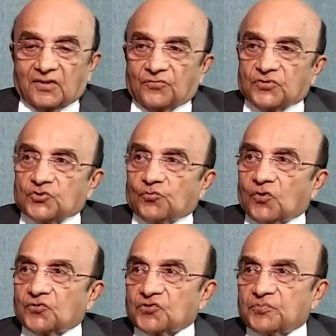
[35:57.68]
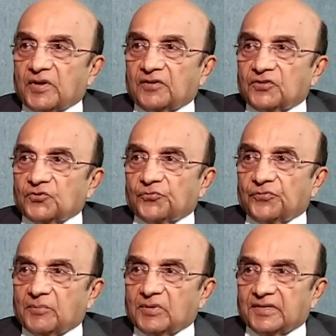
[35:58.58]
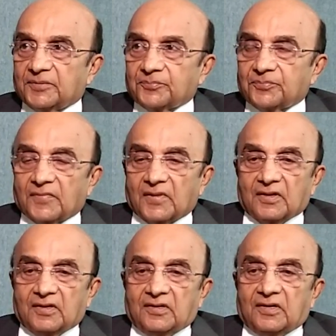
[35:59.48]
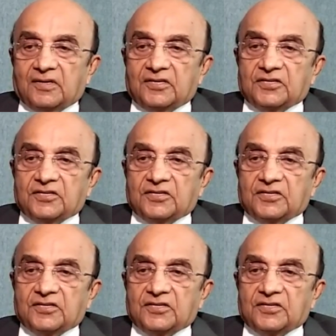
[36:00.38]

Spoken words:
which you want to spend with your family. And